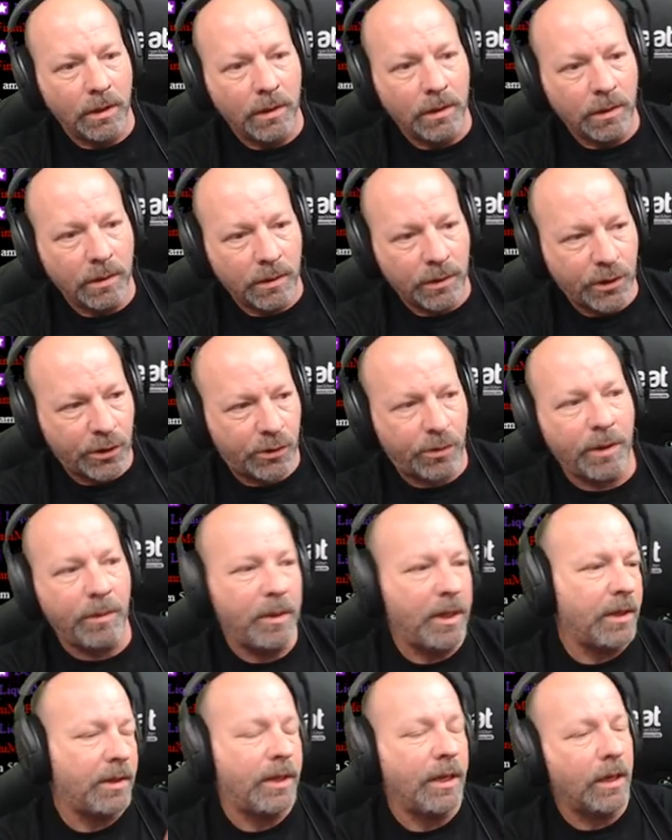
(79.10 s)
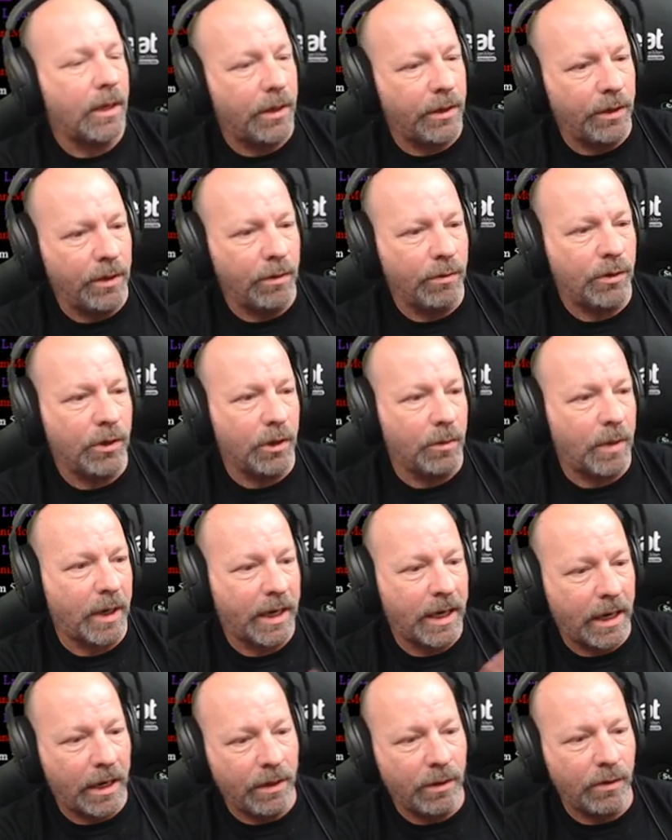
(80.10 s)
streaming thing on YouTube. I
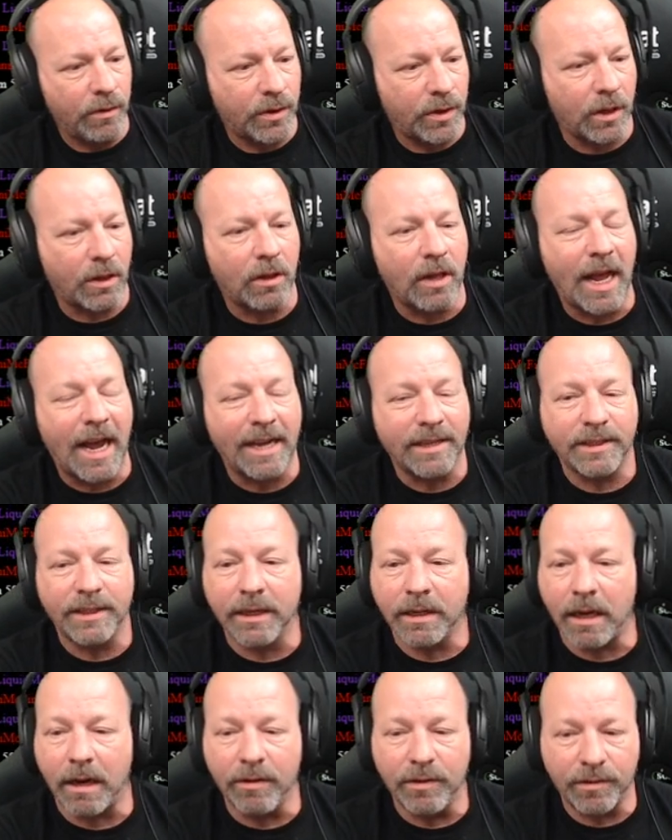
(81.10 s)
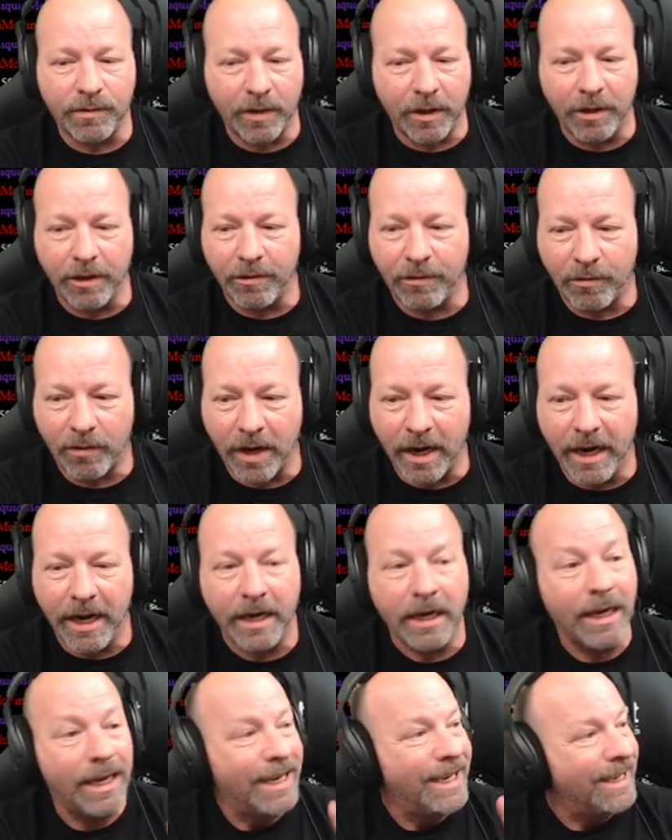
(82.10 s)
can't use the classic. I was very
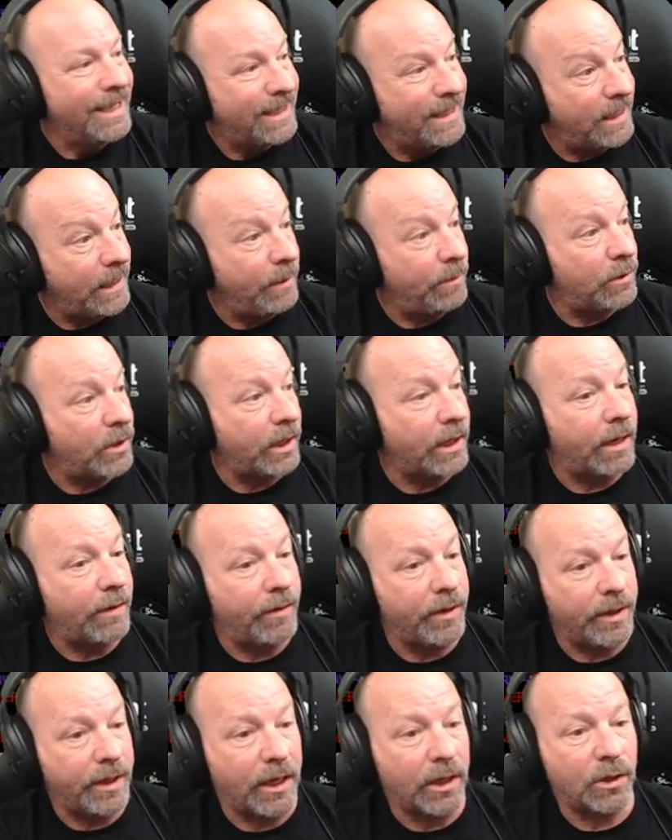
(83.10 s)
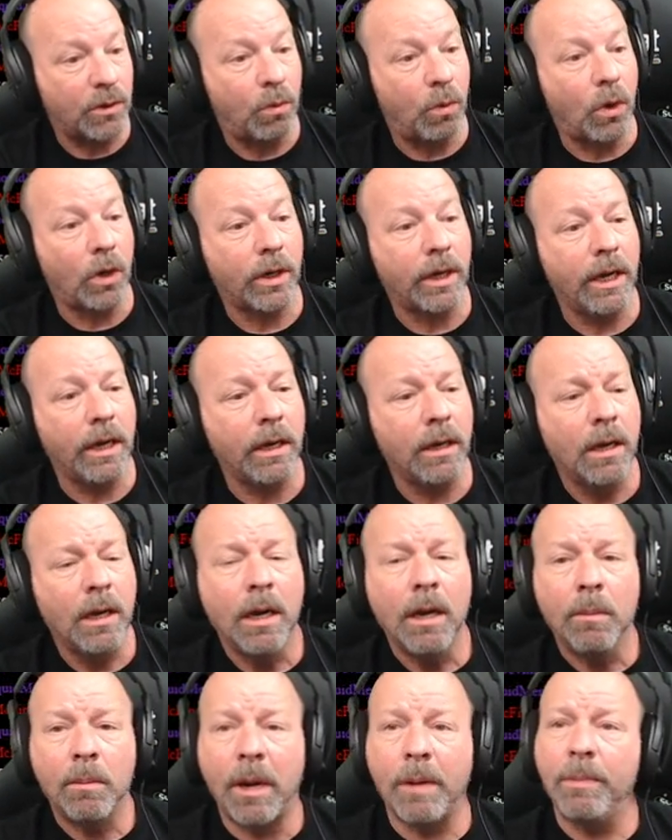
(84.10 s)
afraid. Seems like everything's working.
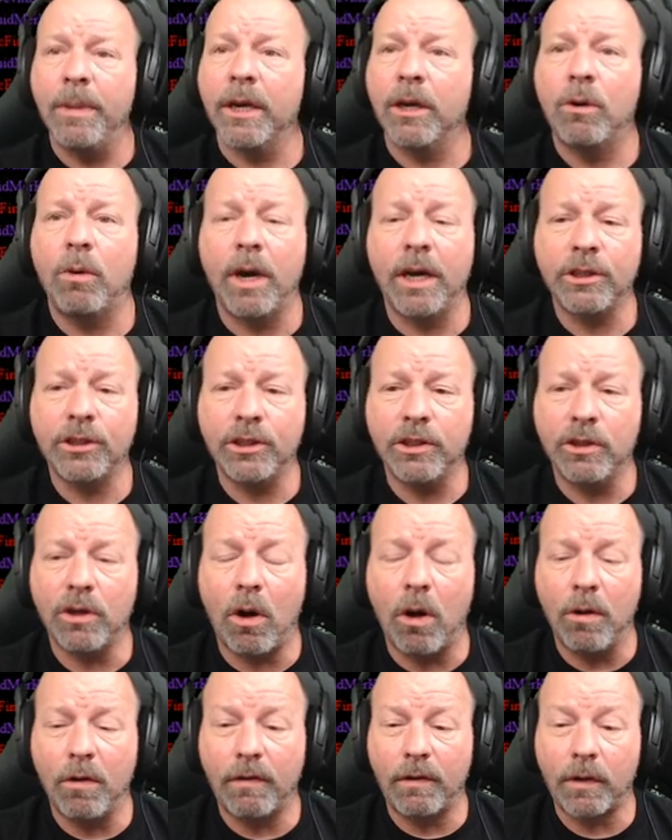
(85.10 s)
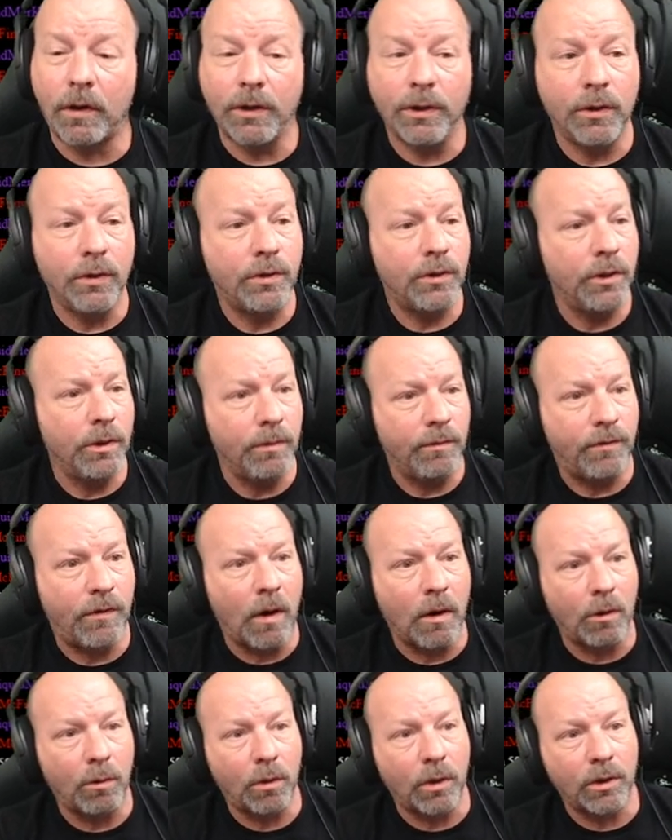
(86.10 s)
My big question to all of our YouTube
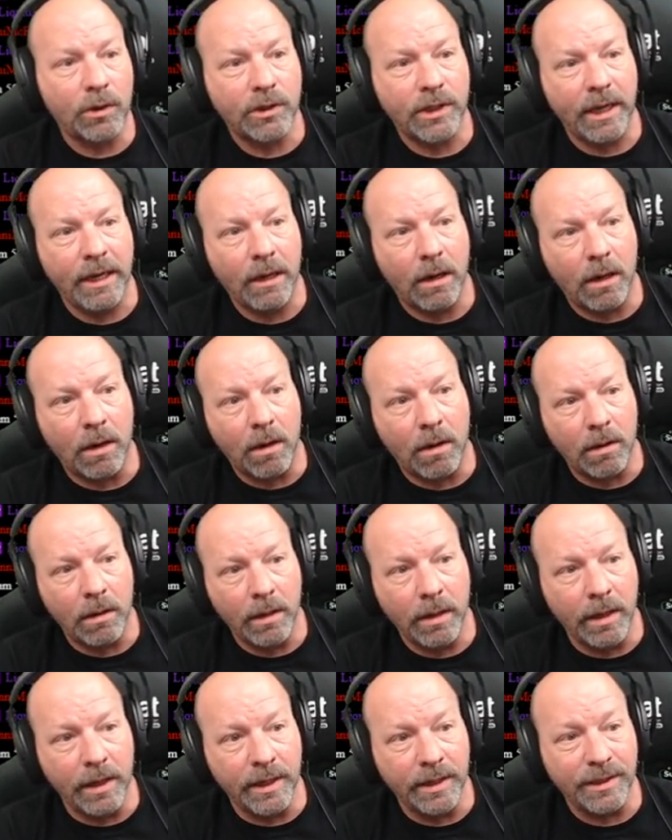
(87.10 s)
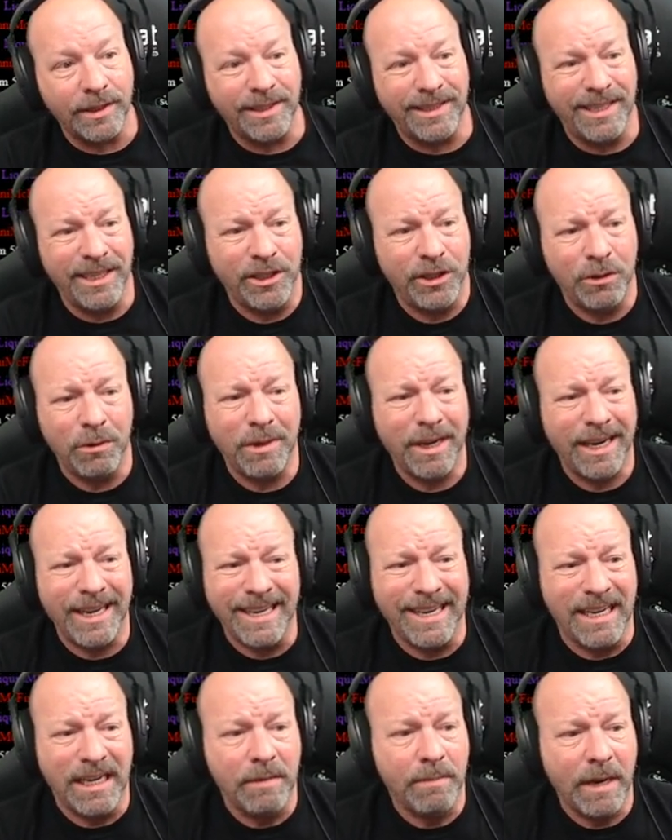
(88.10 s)
followers uh, is Did you get
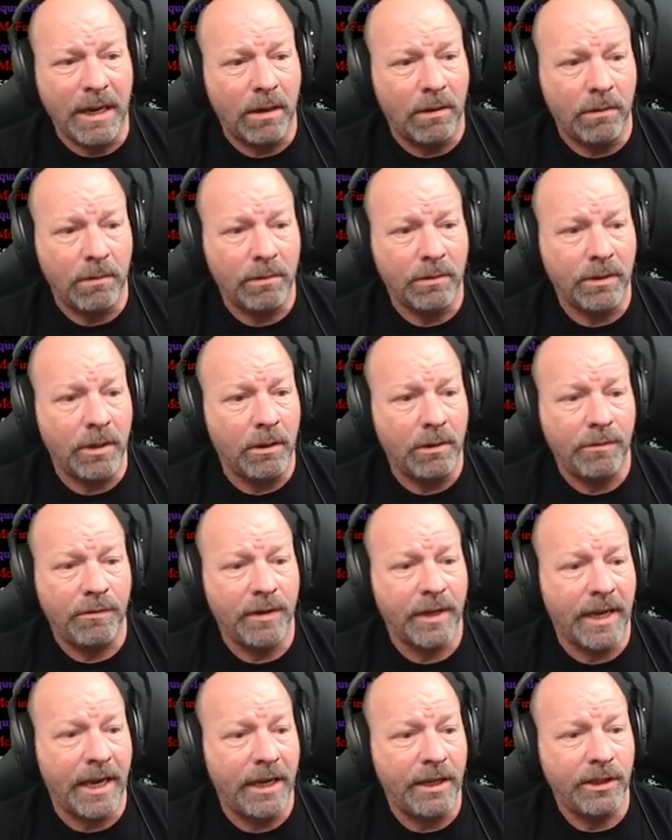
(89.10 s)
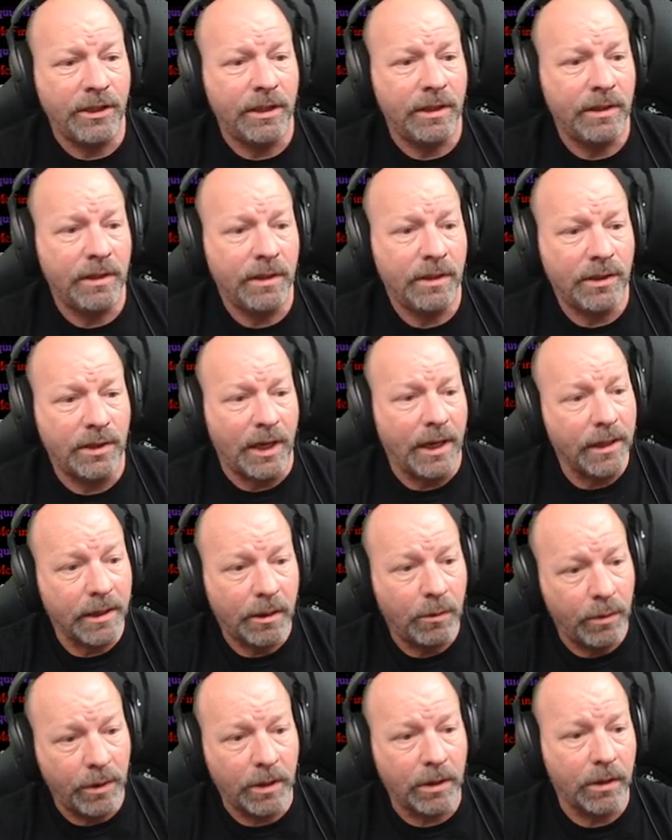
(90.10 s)
an email notification saying
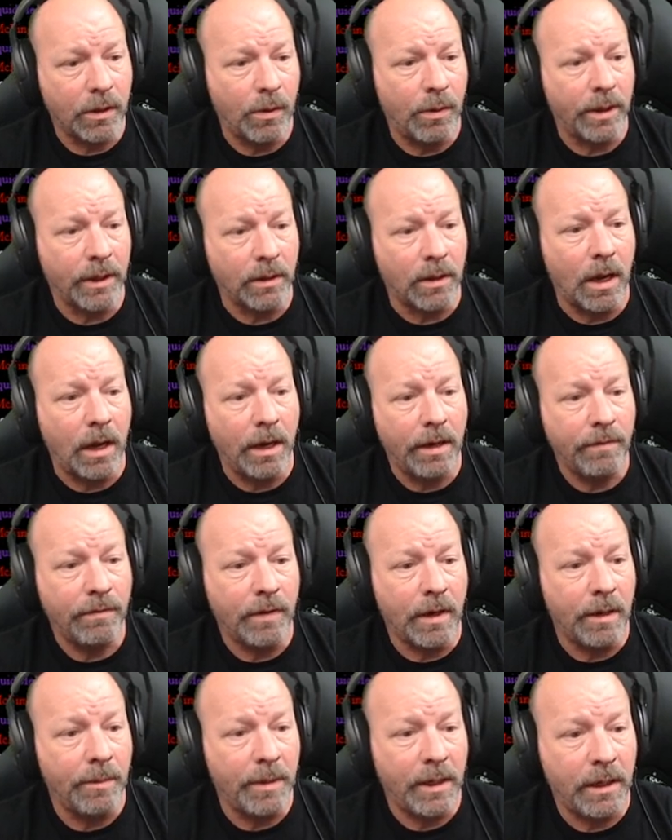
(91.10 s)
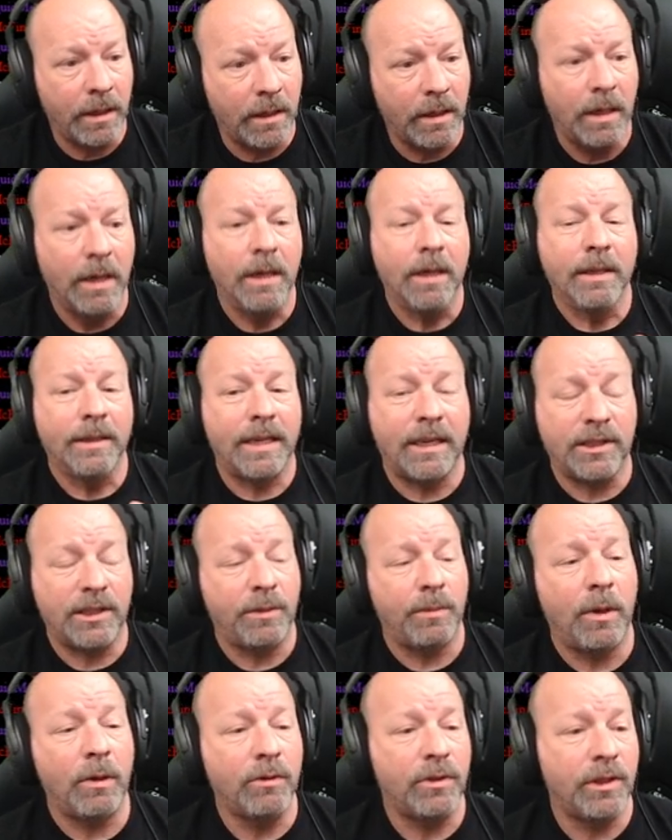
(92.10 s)
that we are going live? I mean, that's
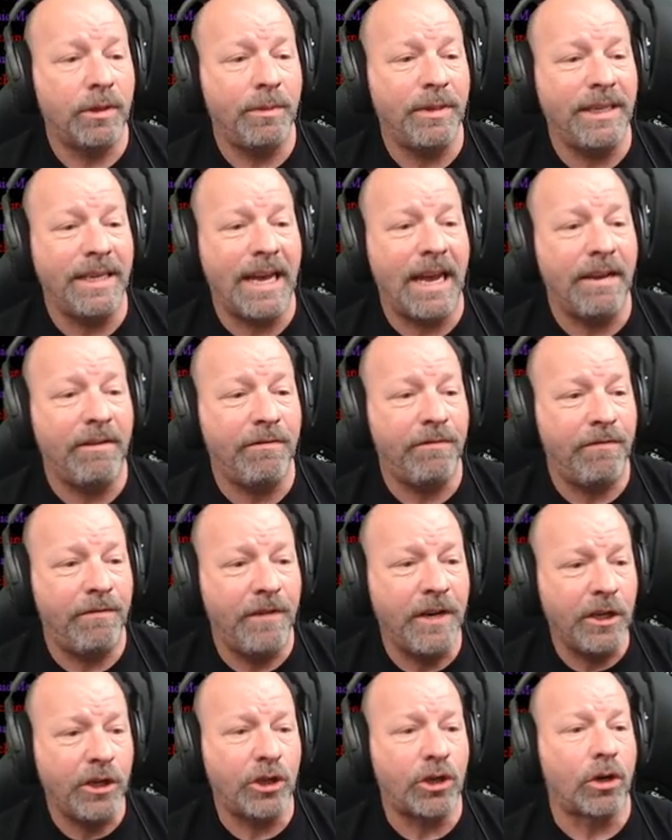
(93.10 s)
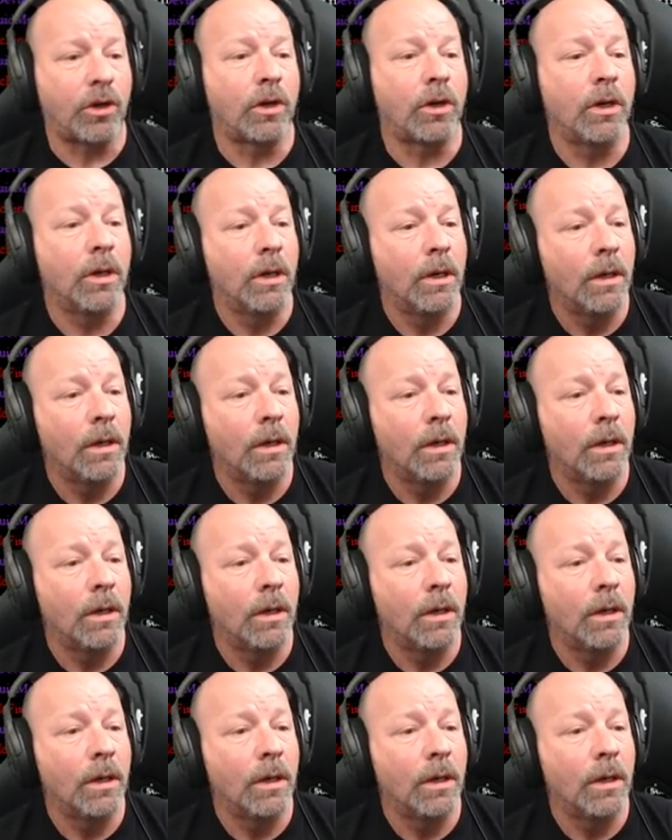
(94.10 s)
supposed to be a feature